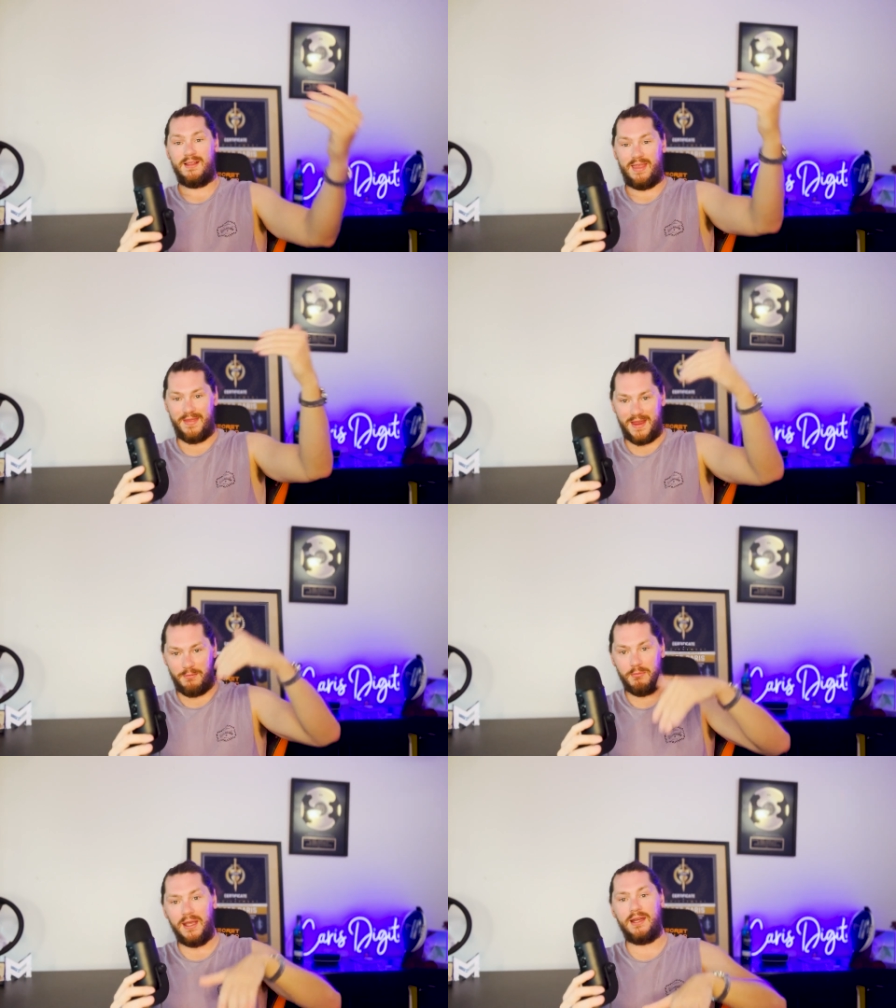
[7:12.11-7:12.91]
That then
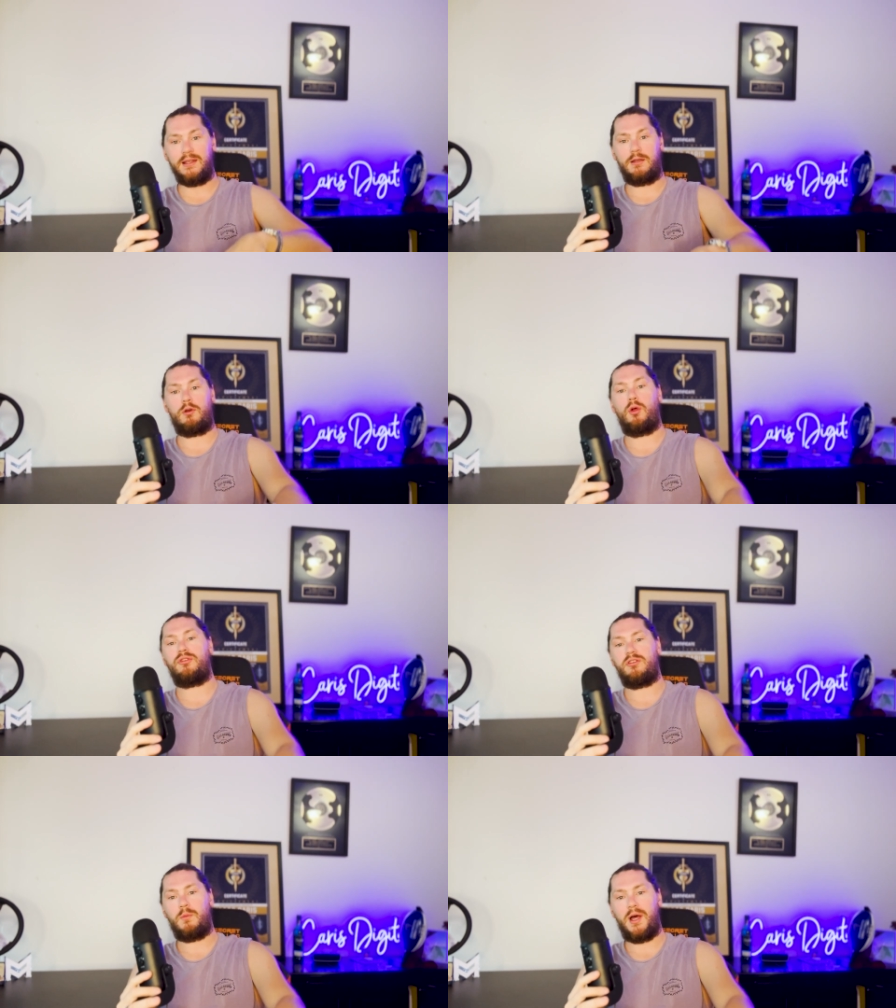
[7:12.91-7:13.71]
immediately rolls
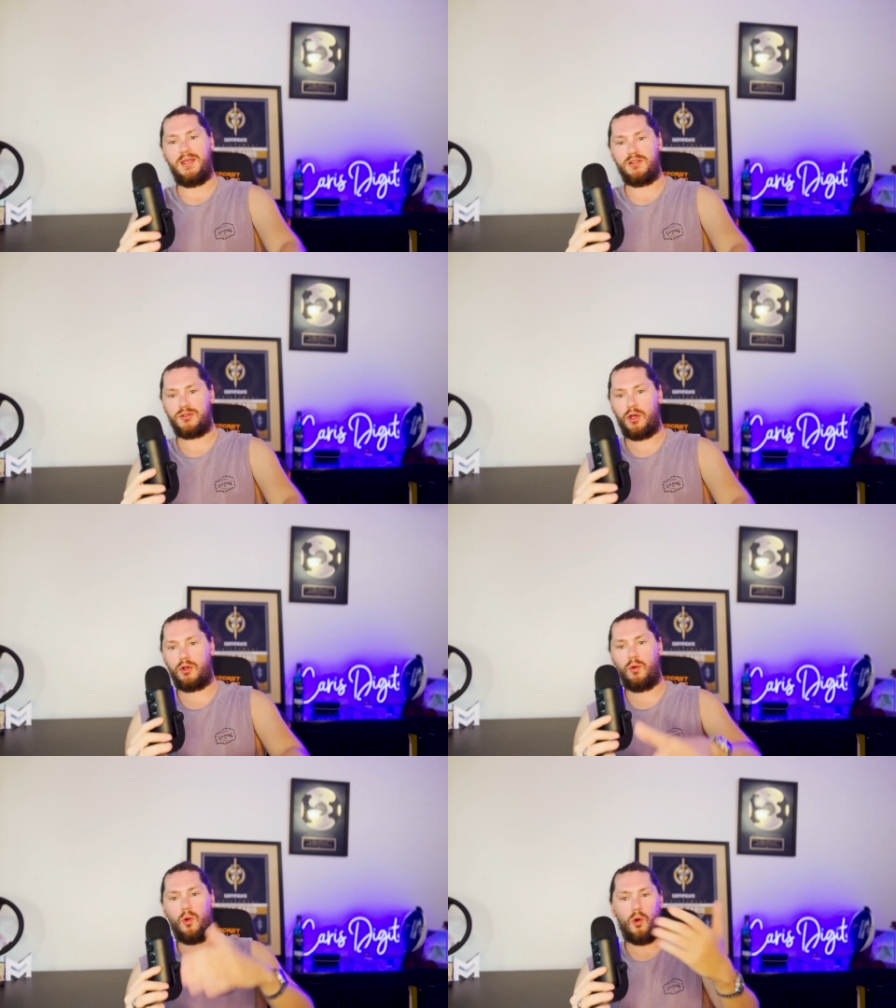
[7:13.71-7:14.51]
into my Inner
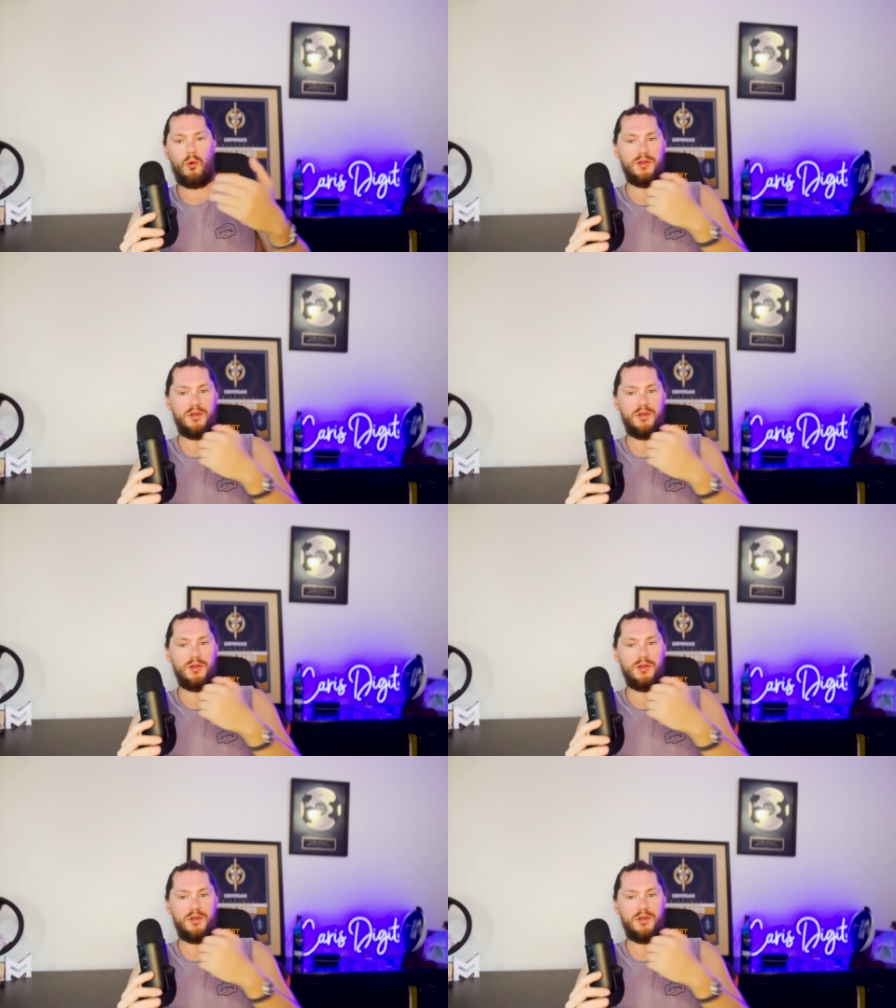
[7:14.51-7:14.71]
Circle call,